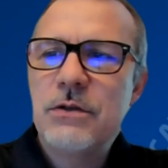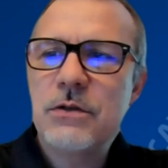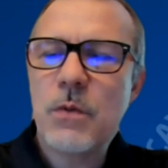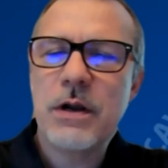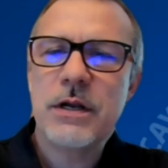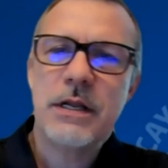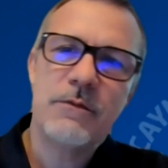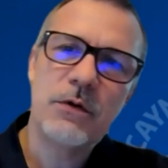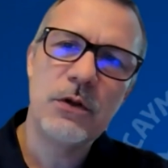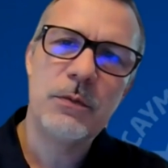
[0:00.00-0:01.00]
just wanted to
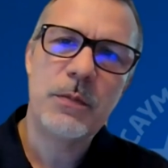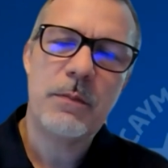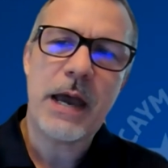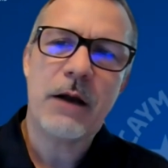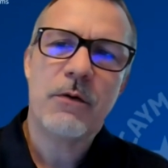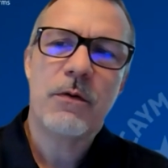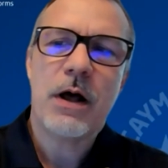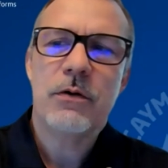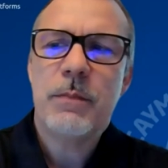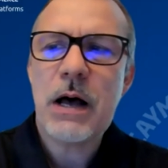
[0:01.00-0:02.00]
give you a little bit of
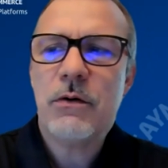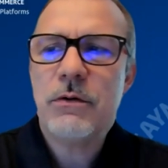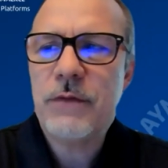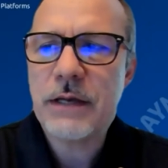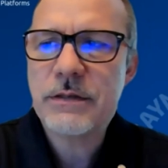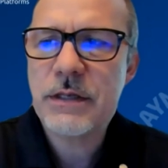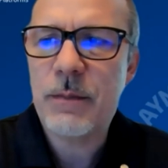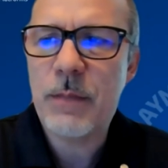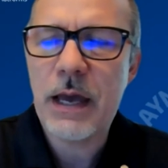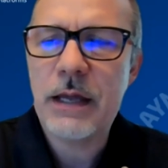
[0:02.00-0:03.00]
background about Invest
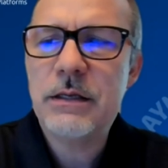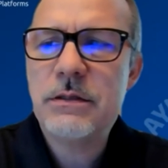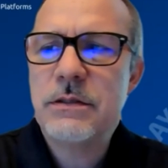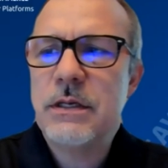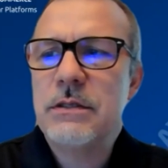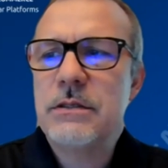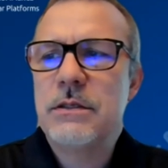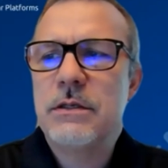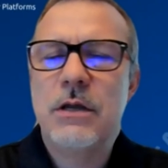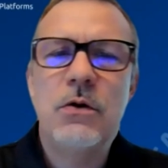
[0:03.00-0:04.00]
Cayman. It's,
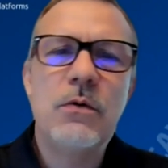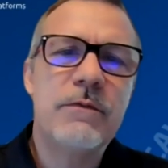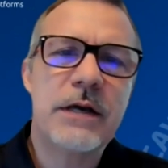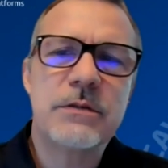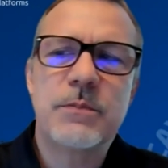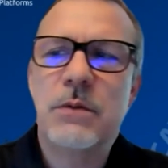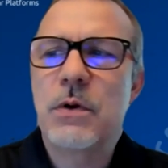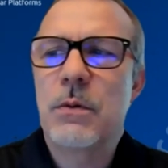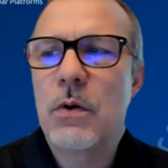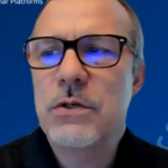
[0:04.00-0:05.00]
it's a new investment
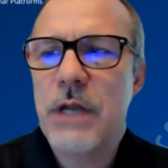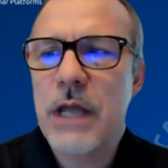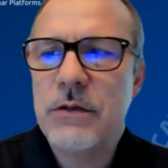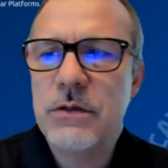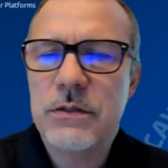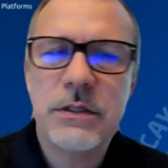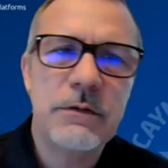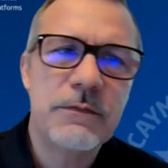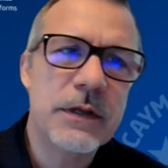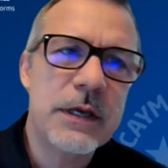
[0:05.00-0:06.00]
promotion
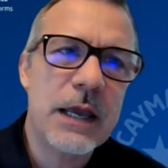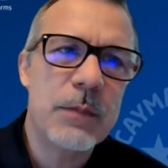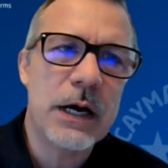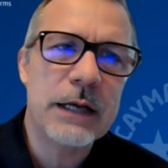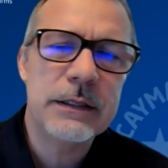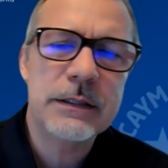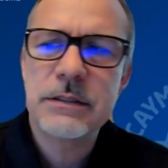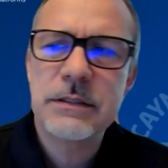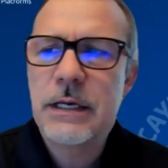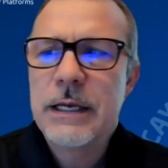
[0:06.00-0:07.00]
agency for the Cayman
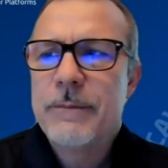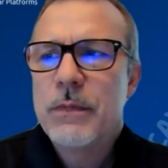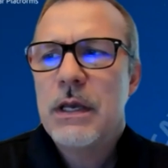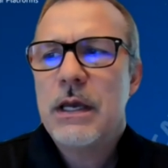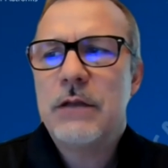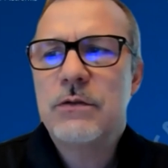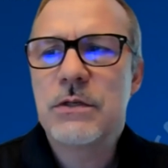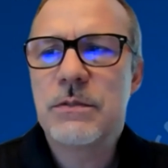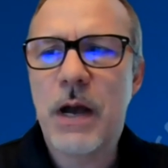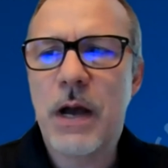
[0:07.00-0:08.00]
Islands. It's
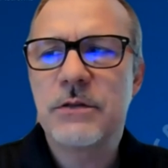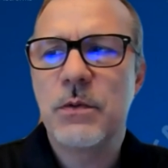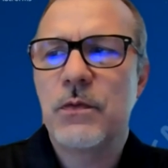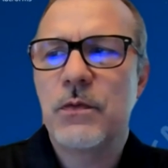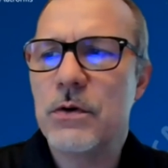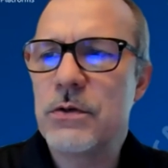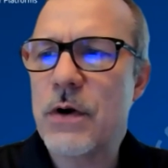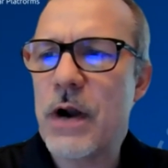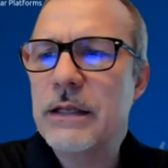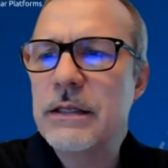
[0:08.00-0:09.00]
responsible for
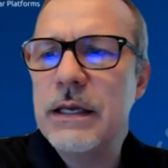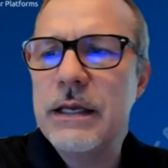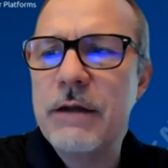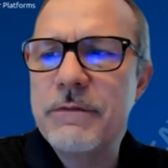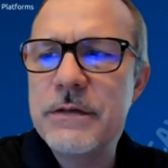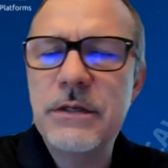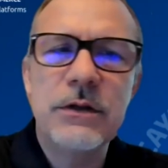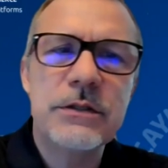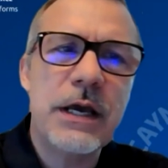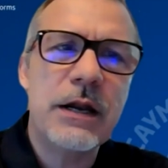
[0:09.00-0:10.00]
attracting and
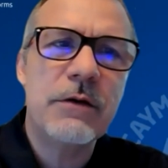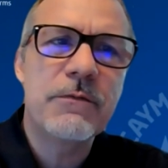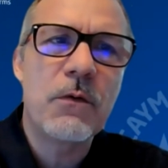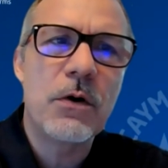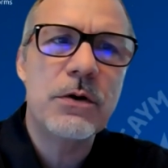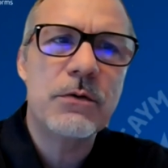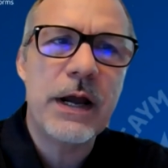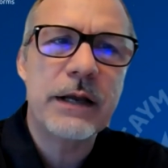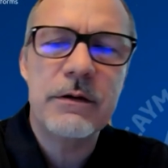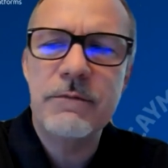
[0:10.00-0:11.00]
facilitating foreign
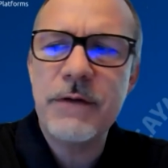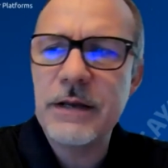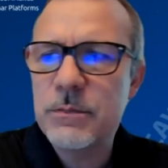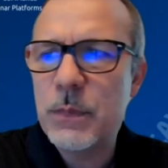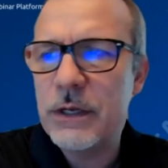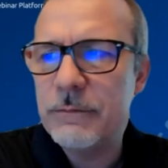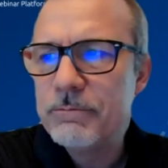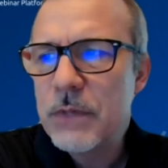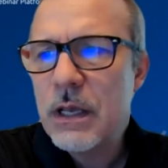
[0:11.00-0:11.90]
direct investment.